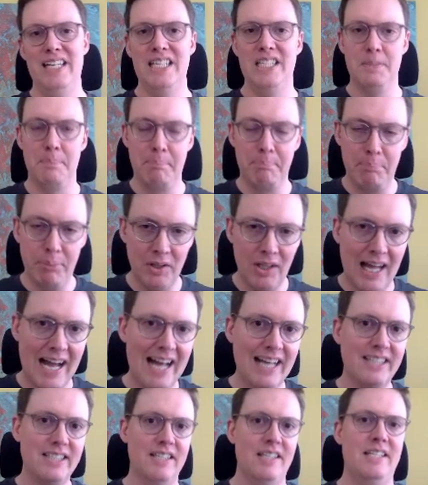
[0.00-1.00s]
It's
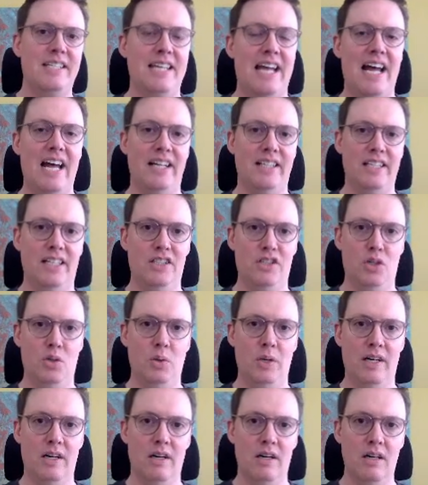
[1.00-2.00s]
black's attack that's
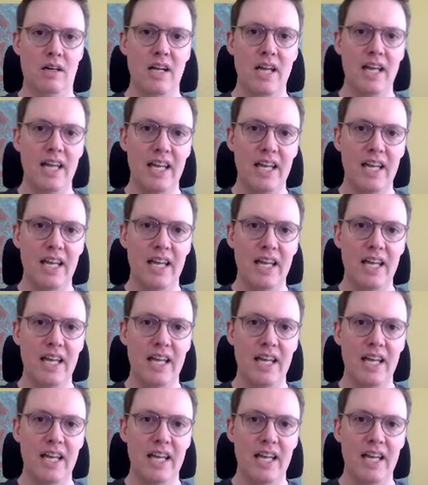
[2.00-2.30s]
quicker.